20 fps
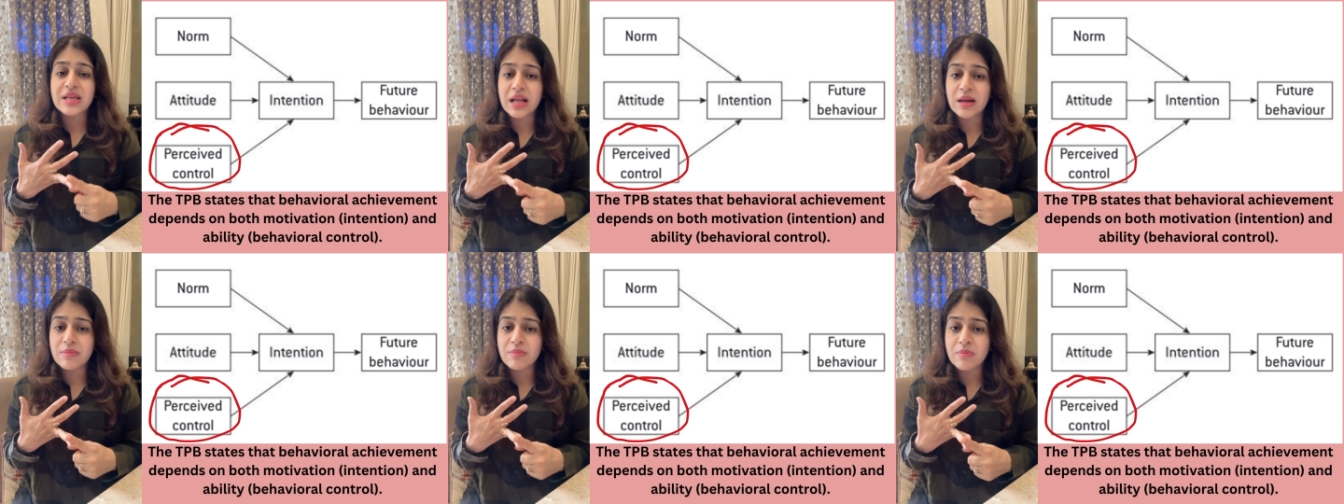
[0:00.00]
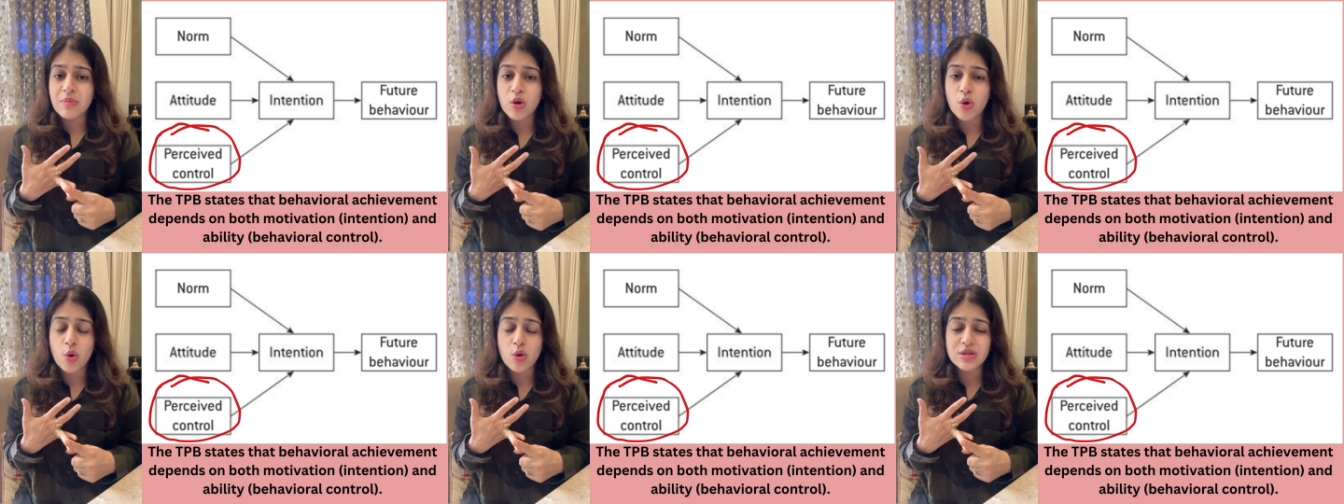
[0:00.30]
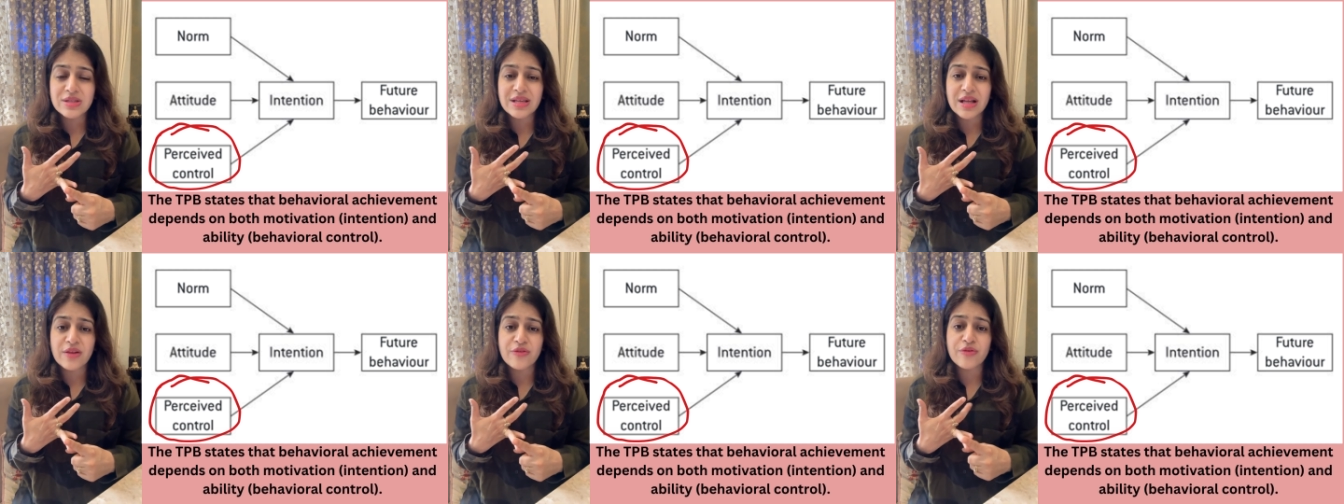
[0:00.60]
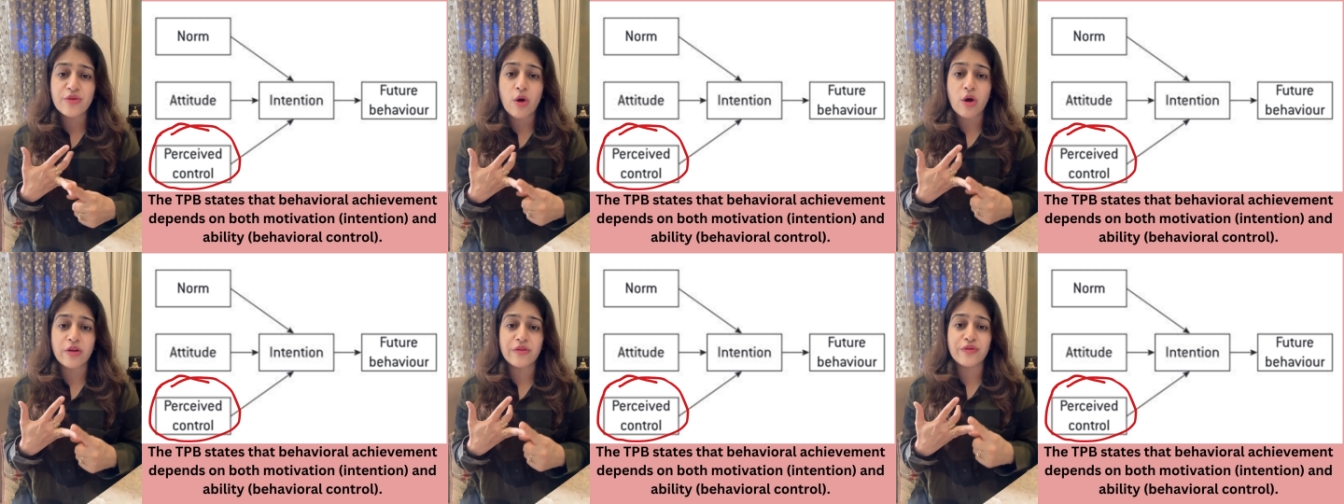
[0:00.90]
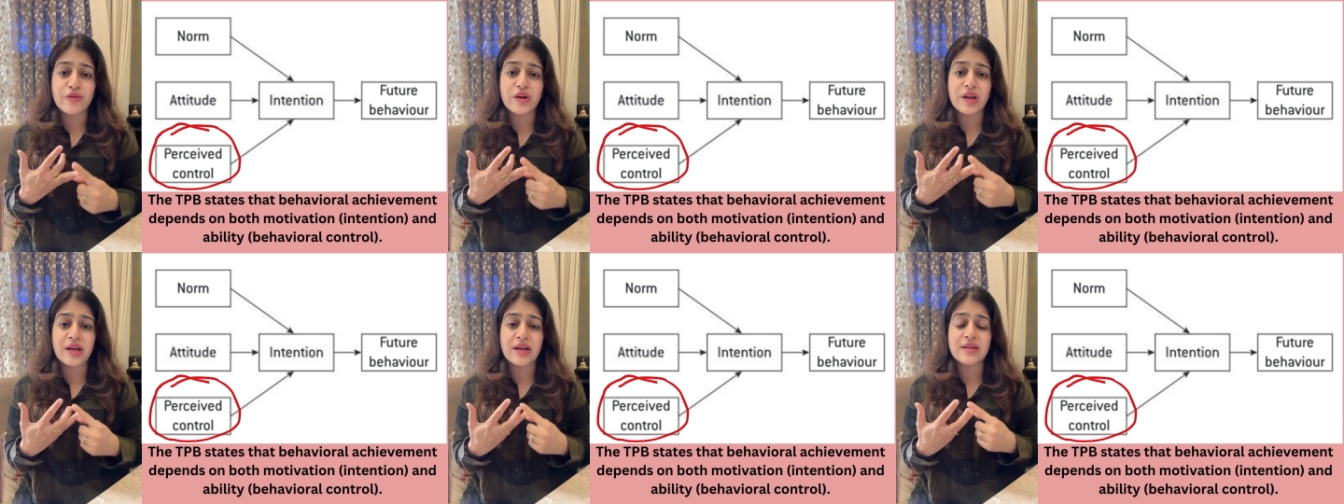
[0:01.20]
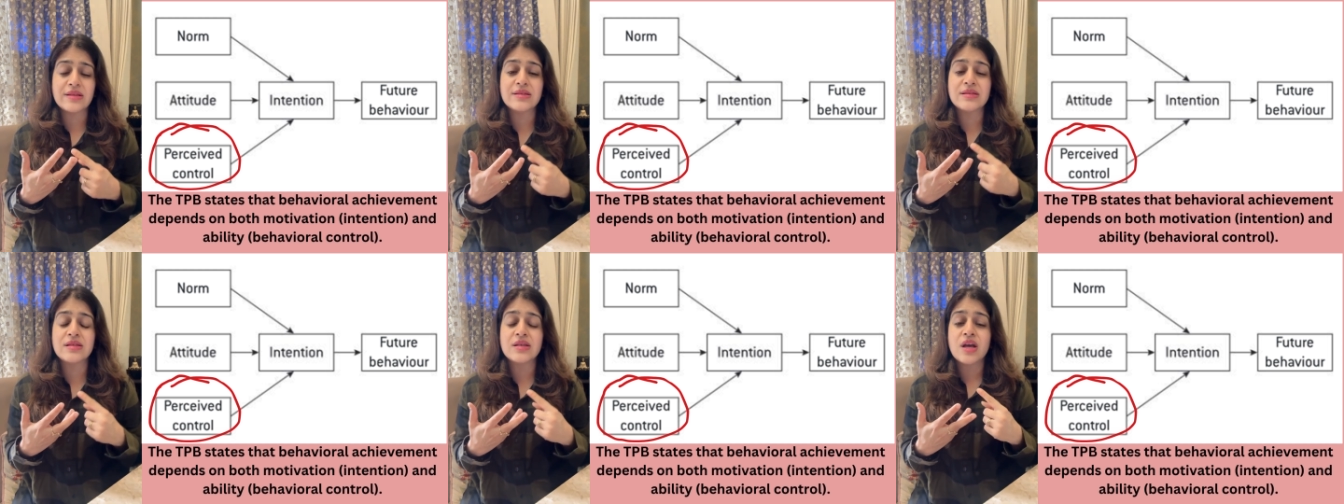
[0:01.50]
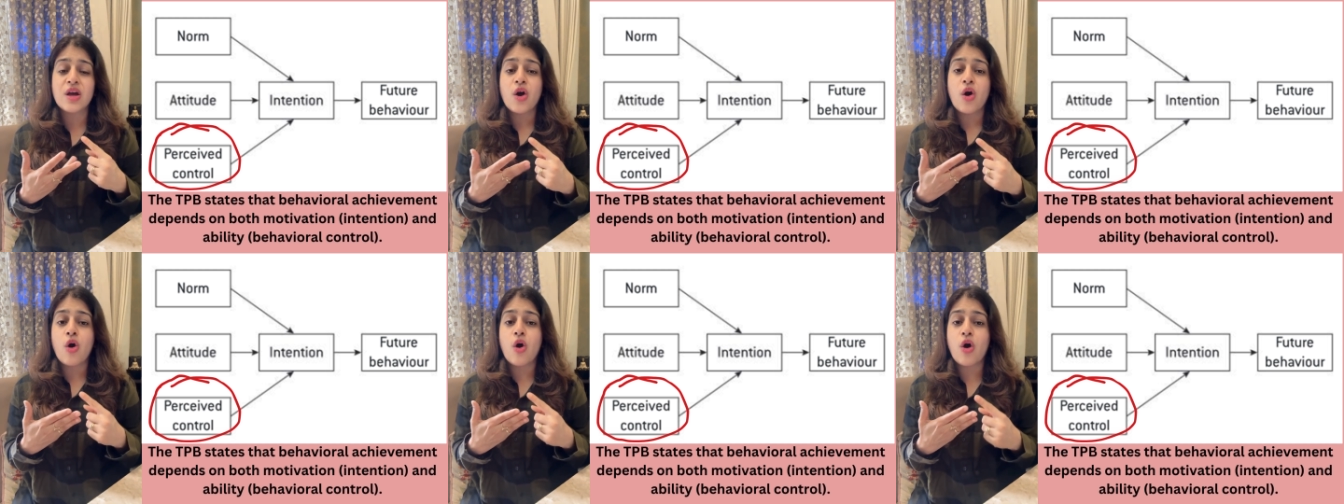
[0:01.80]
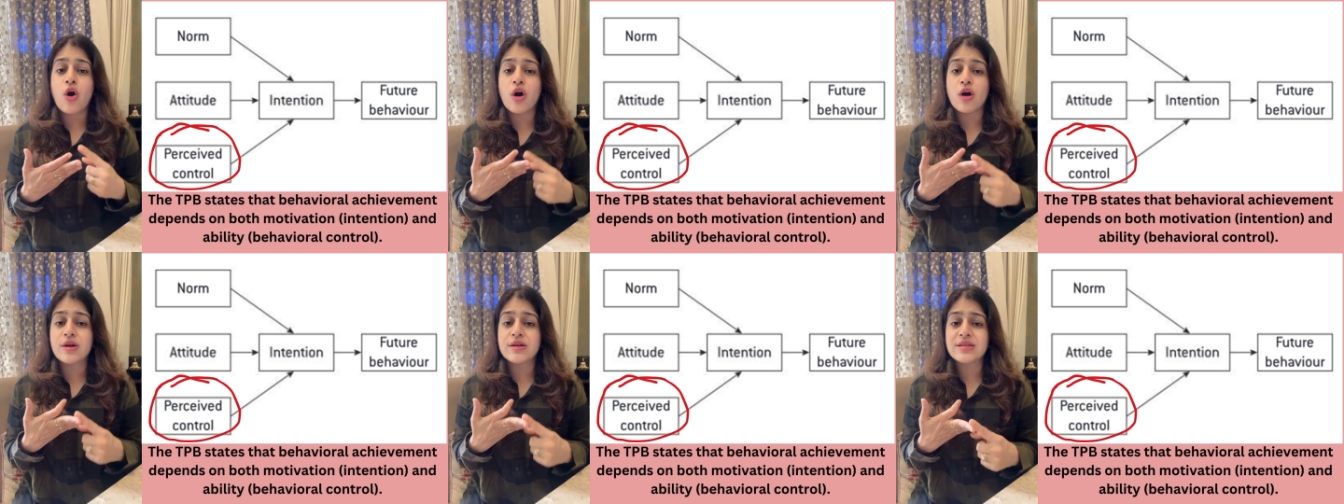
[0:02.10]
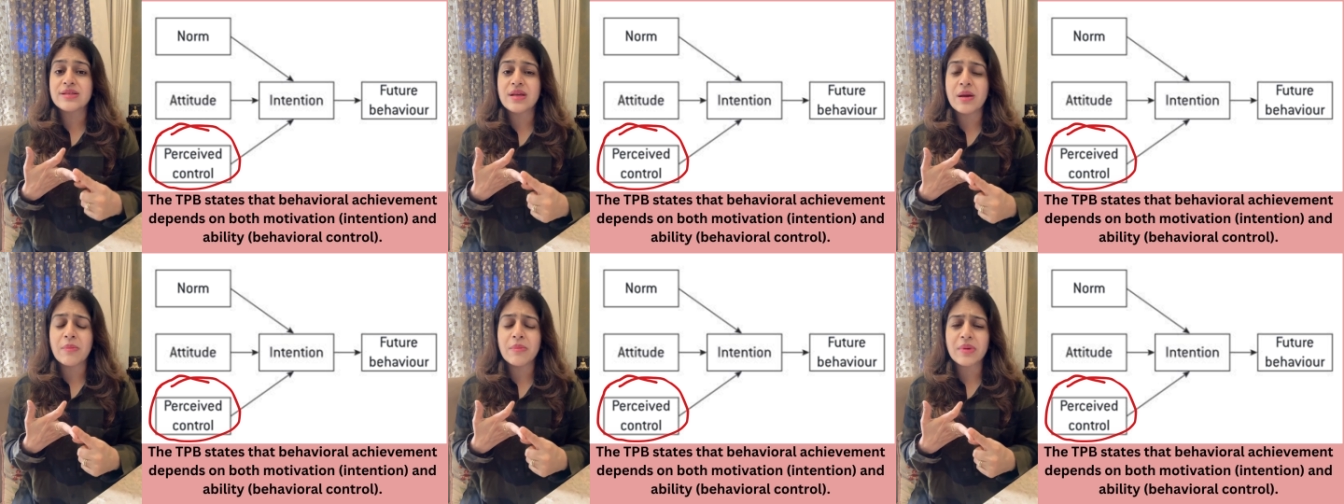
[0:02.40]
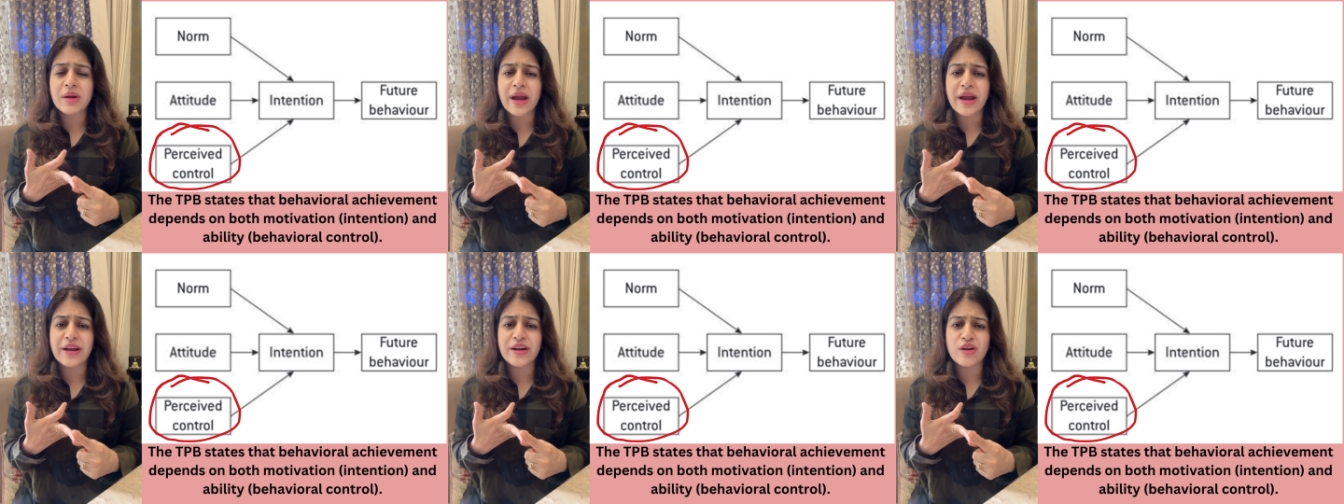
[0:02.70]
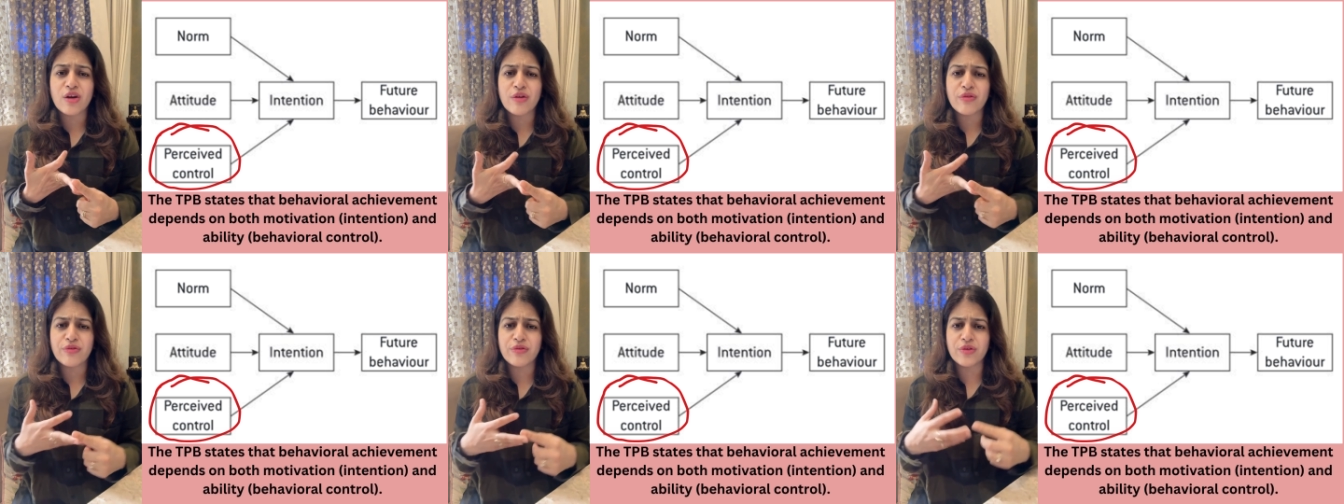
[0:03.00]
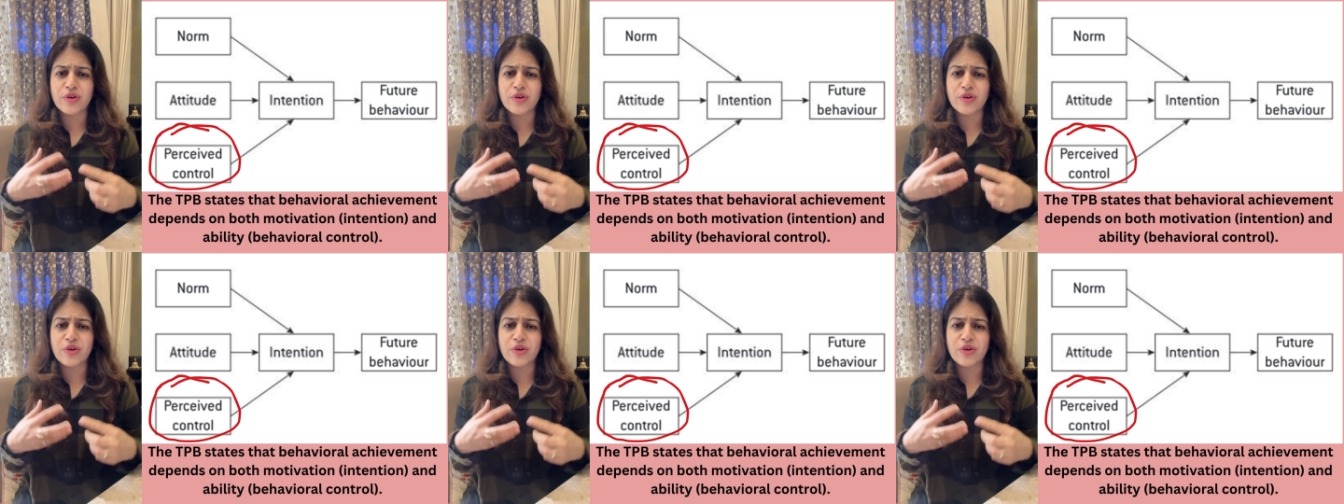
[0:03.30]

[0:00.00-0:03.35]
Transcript: low self-confidence, or some kind of,